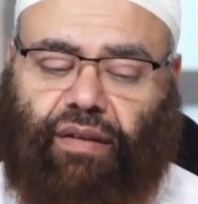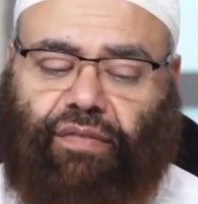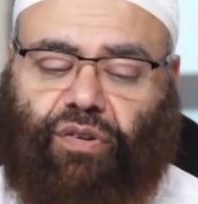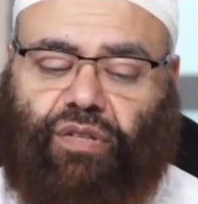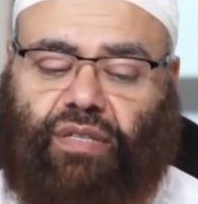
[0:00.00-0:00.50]

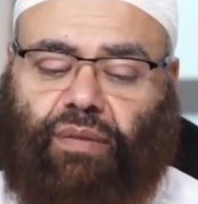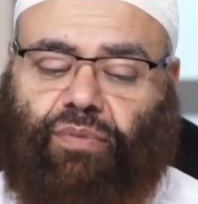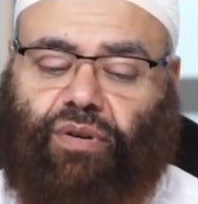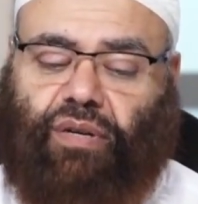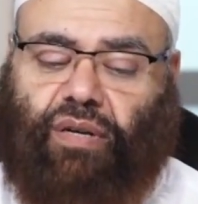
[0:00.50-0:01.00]
verse
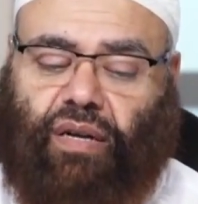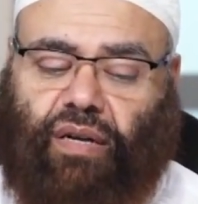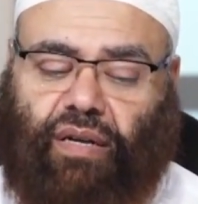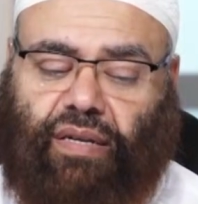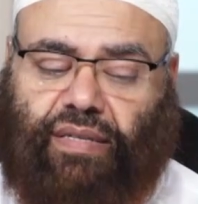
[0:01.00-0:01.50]
number
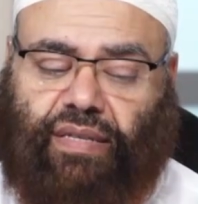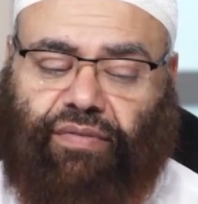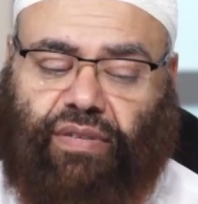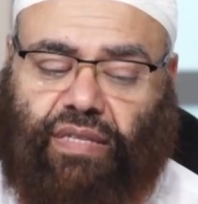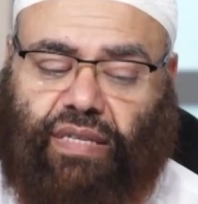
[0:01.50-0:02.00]
uh,
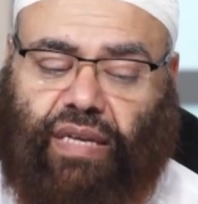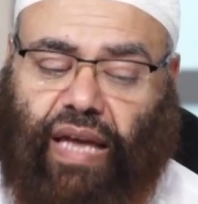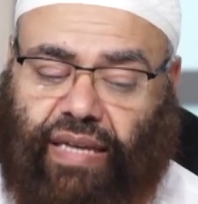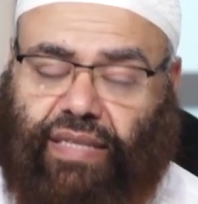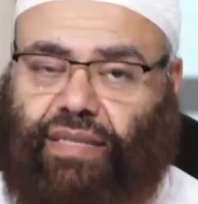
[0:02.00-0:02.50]

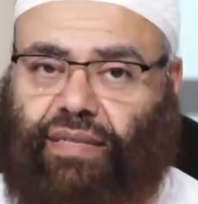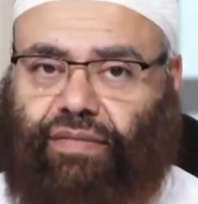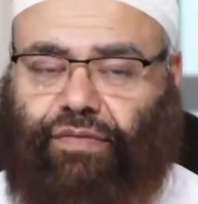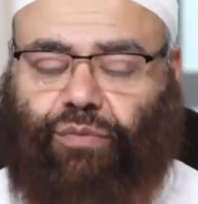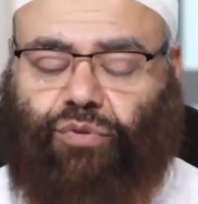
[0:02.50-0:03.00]
78
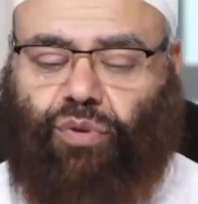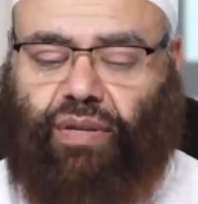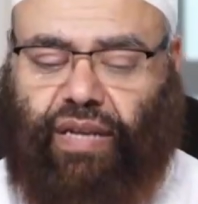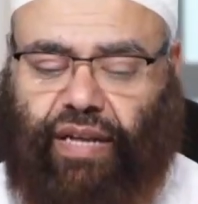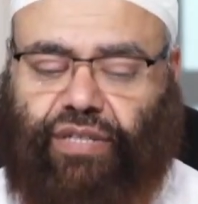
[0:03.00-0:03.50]
from Surah
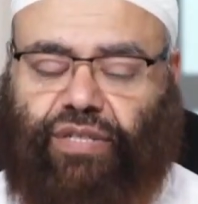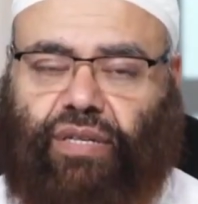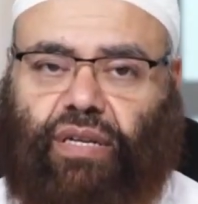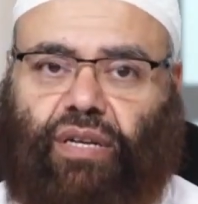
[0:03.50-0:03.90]
Al Hijr.